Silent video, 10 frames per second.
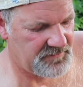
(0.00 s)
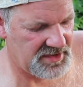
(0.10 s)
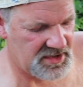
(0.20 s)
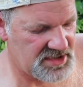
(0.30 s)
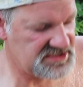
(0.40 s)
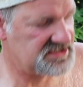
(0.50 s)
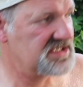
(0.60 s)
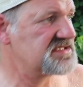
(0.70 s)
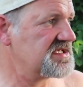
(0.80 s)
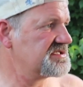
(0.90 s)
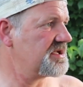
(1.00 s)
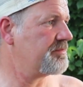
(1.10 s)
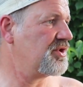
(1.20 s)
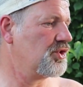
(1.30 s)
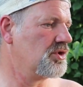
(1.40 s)
because this is a
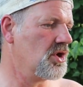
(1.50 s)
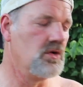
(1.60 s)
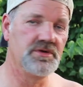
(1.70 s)
Puro,